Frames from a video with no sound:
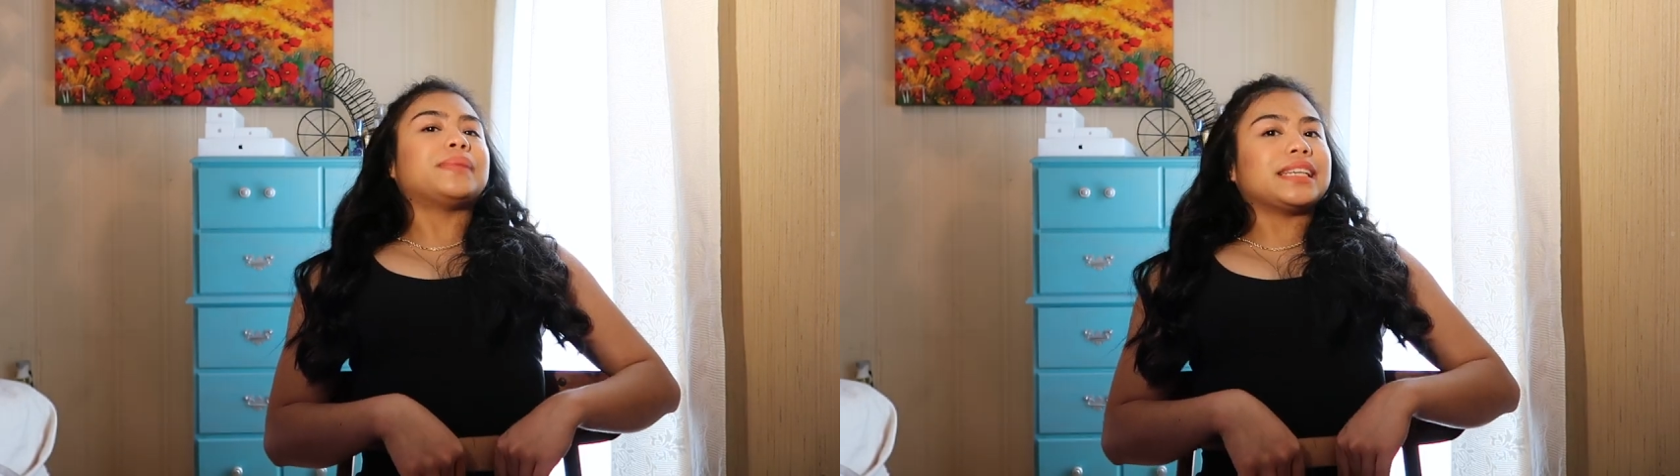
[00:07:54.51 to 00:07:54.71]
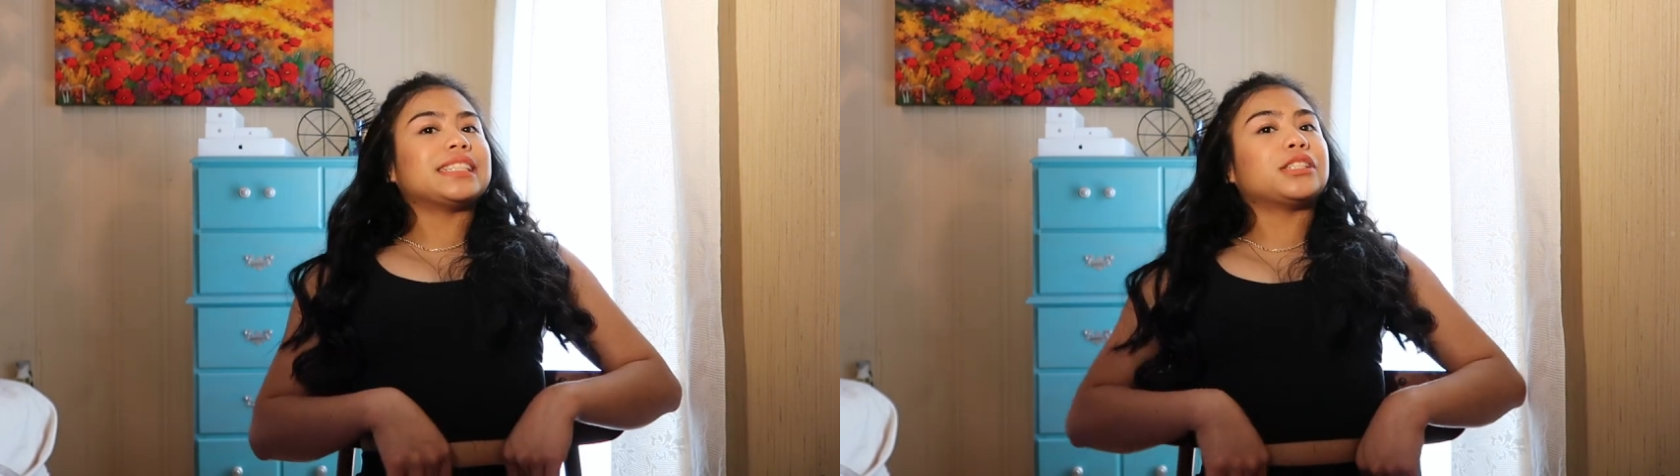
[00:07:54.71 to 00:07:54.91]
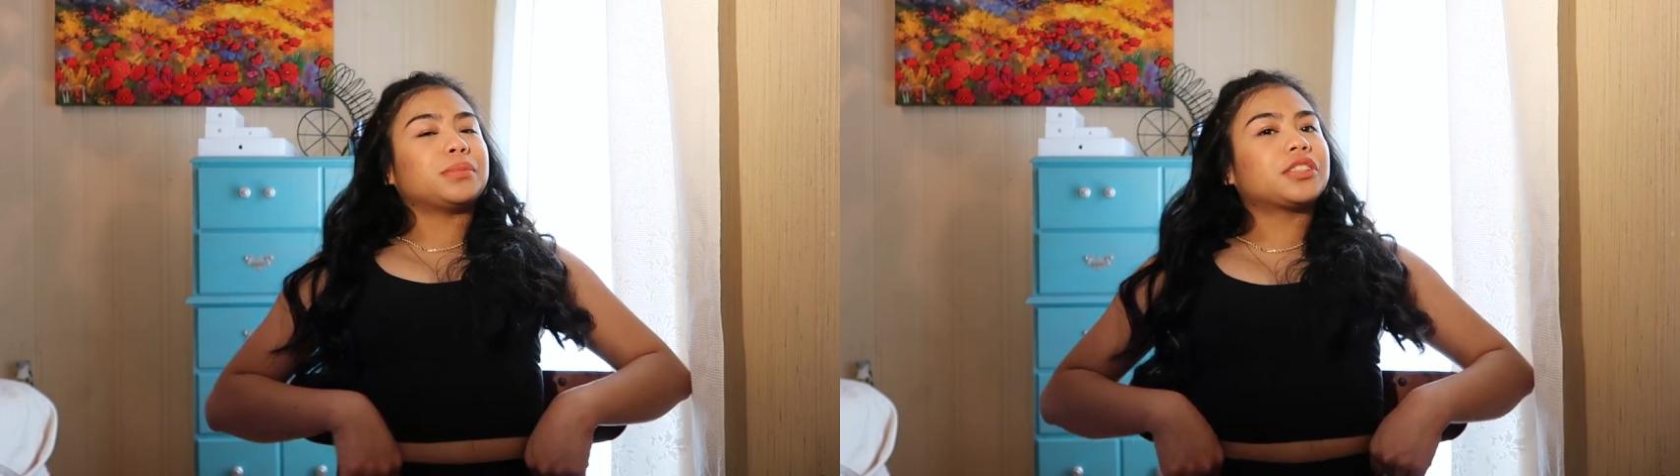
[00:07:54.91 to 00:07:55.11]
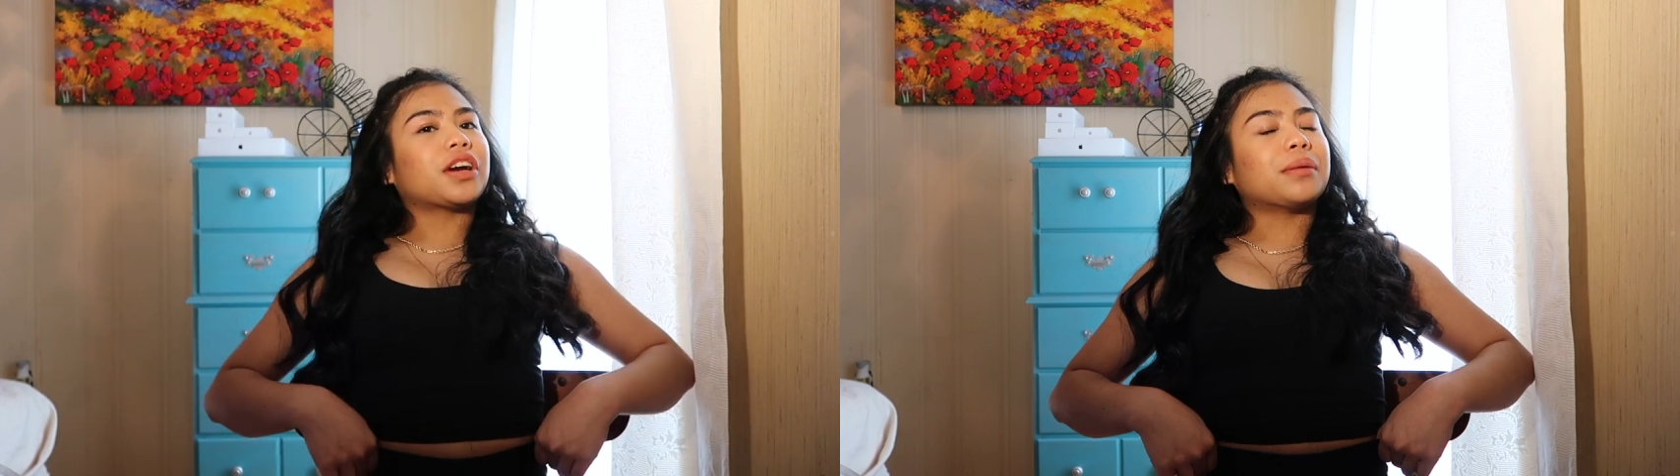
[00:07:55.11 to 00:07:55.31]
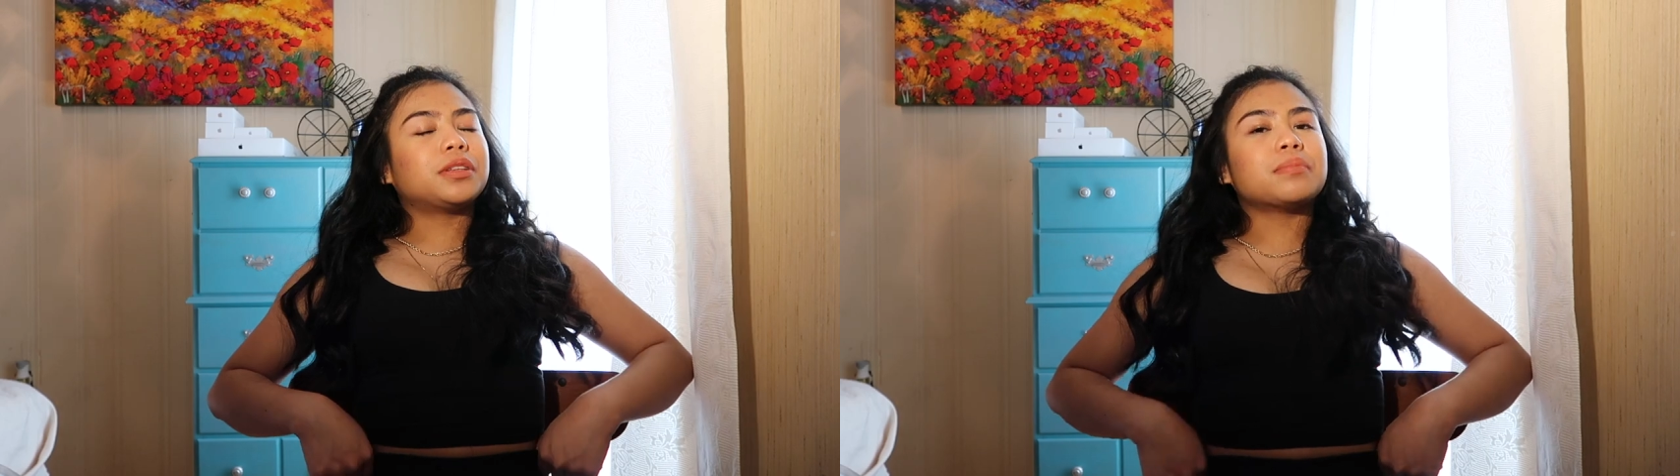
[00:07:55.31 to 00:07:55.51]
please
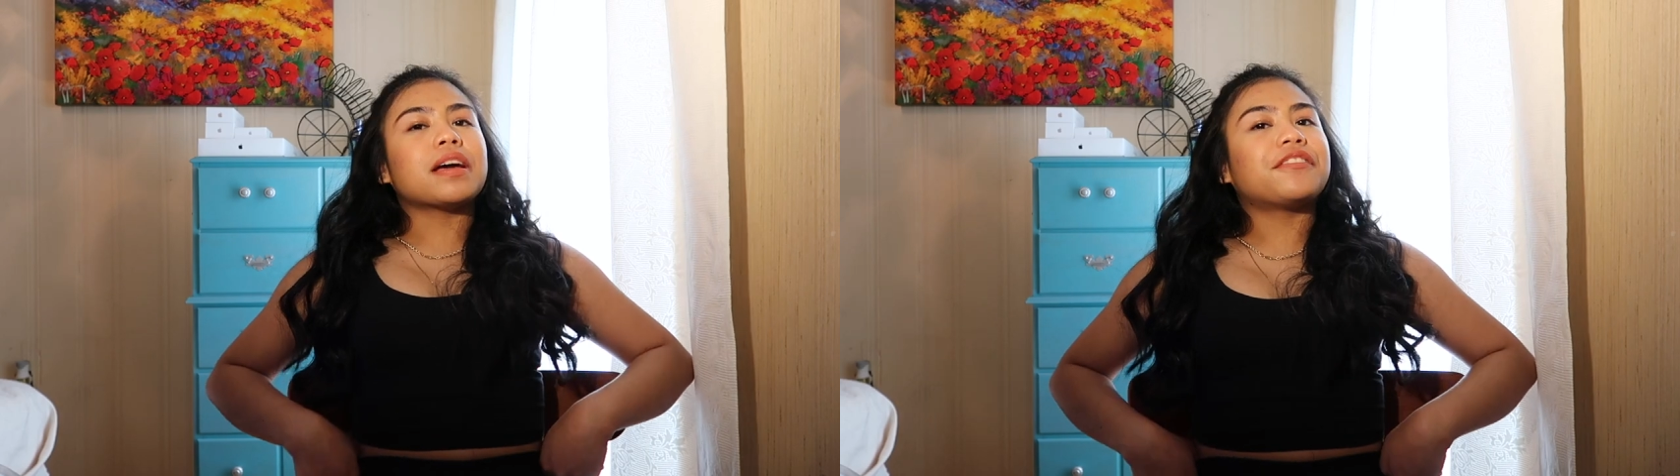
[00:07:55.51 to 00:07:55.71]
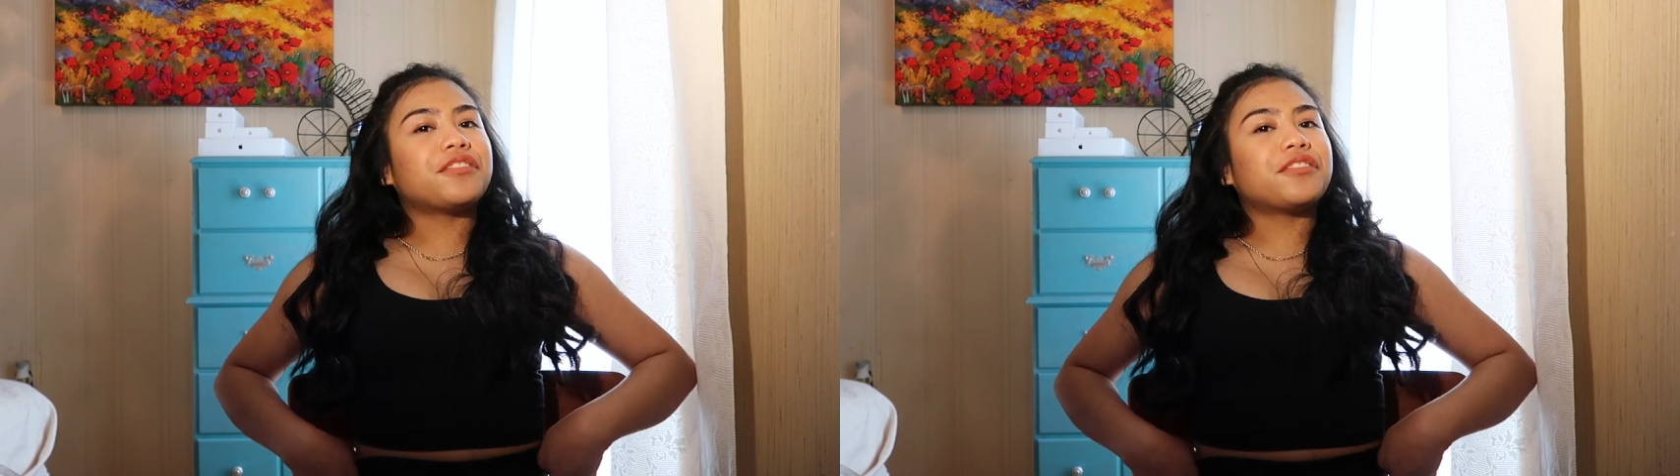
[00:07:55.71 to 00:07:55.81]
subscribe to my